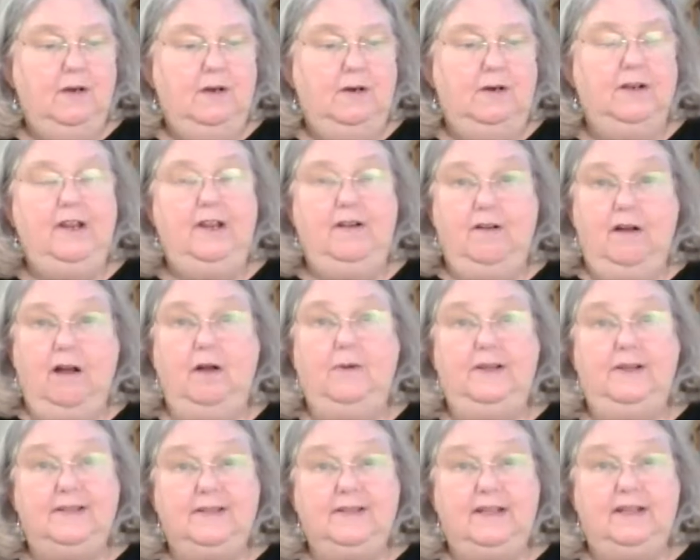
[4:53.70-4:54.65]
or you're
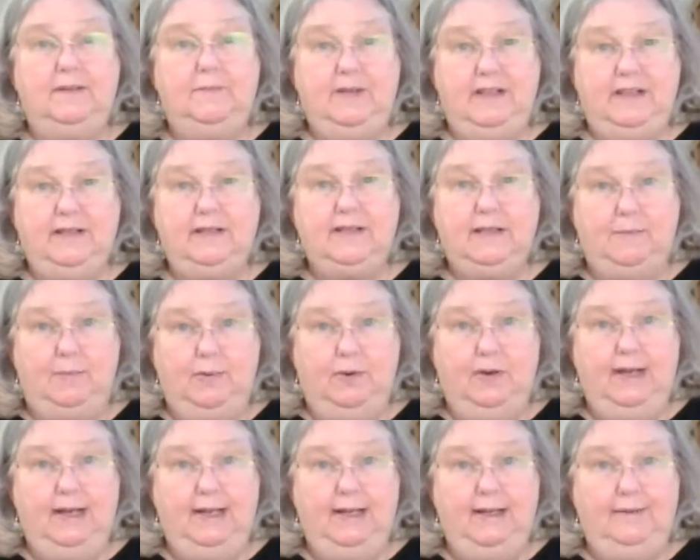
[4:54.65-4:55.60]
always going to be
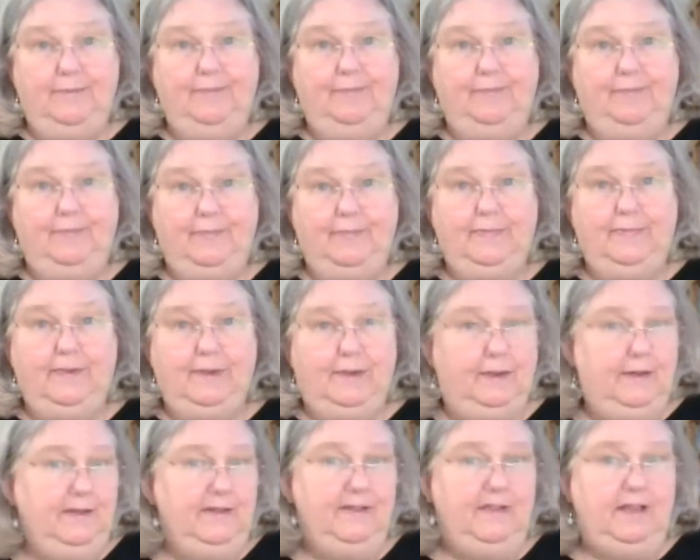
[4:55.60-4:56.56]
disappointed.
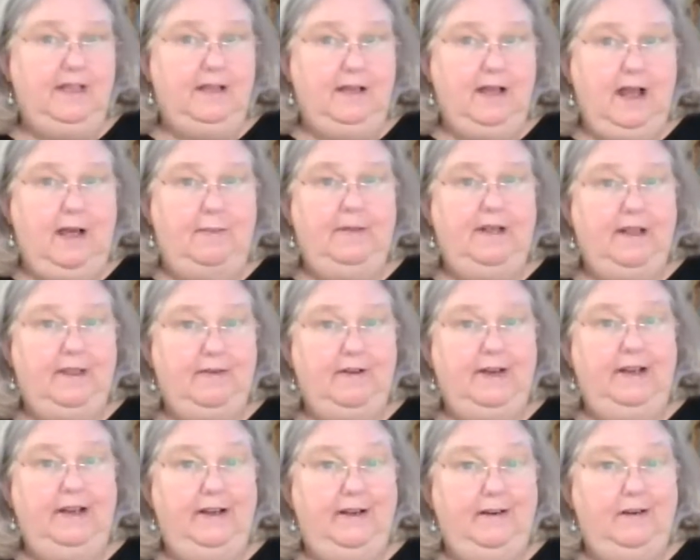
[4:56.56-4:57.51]
See the common
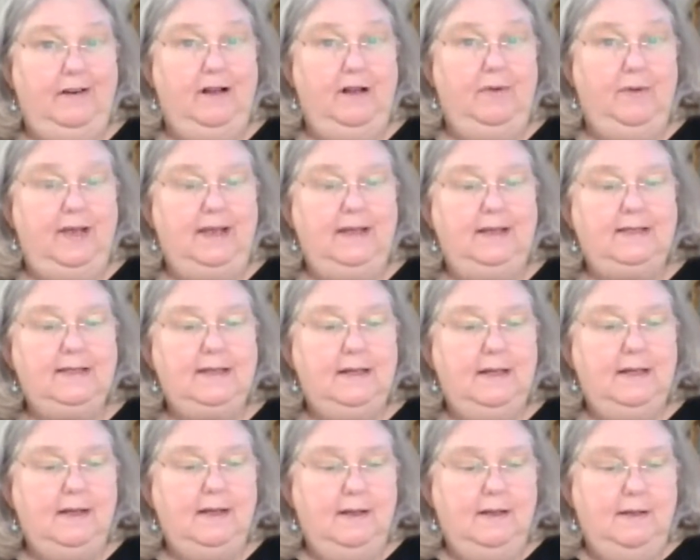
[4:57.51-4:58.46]
thread here, always.
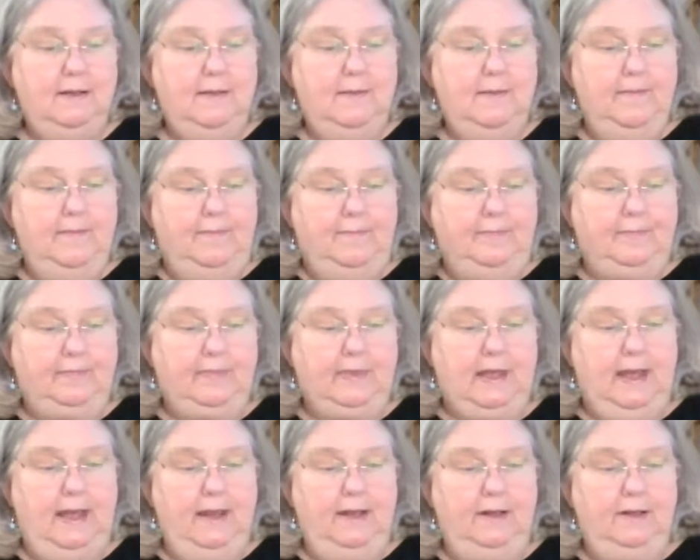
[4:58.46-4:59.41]

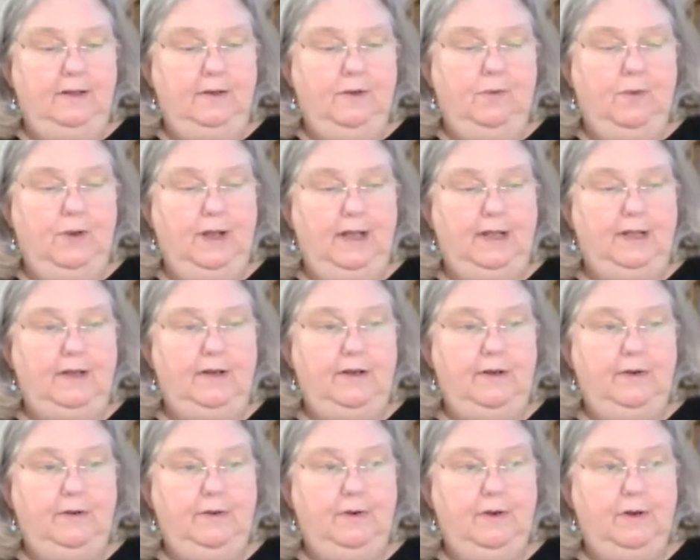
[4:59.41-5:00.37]
And when
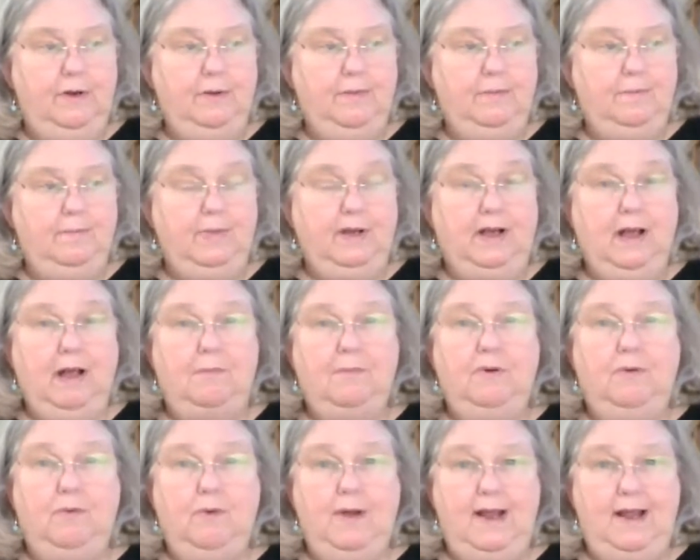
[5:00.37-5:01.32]
you become
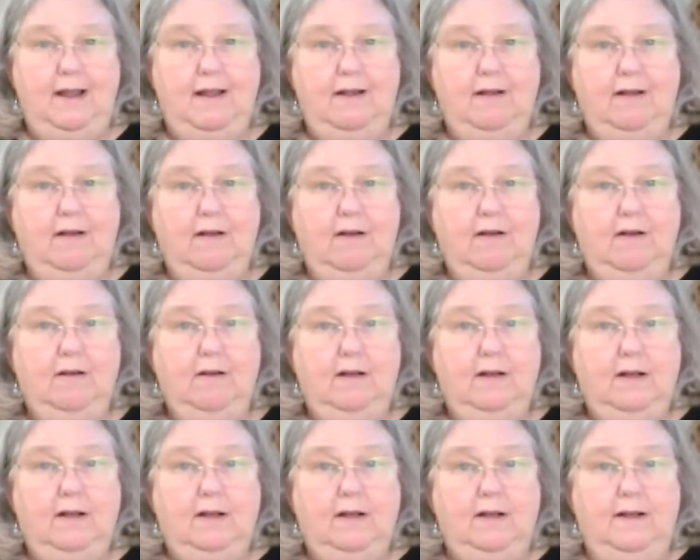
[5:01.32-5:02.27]
aware
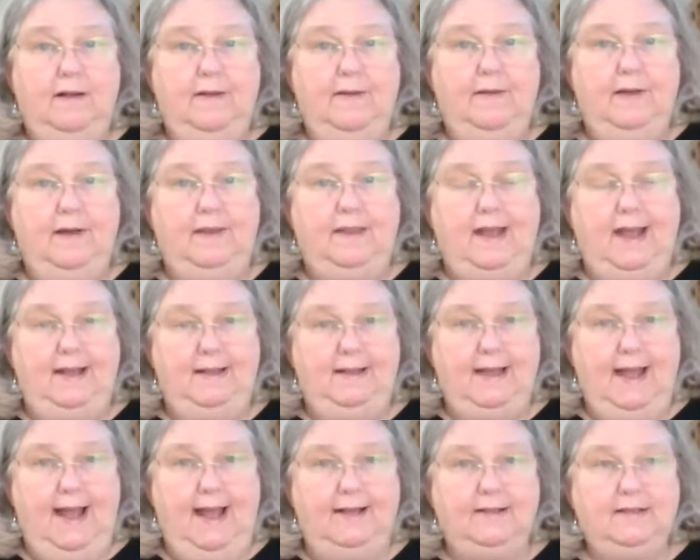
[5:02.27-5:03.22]
that
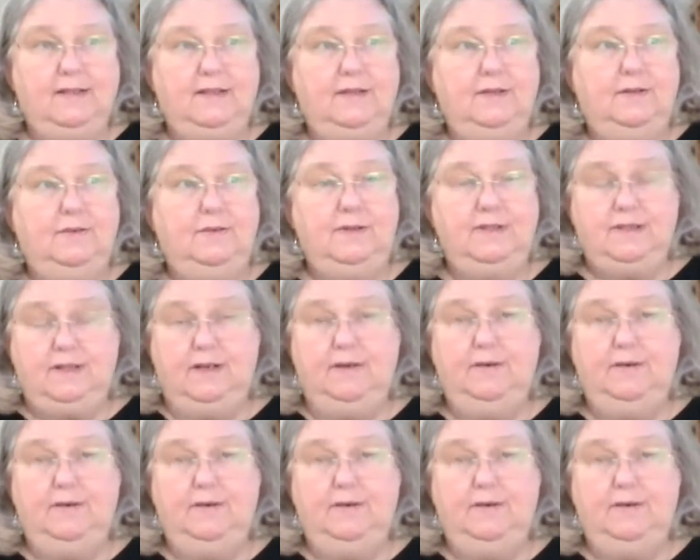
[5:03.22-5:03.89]
that's what's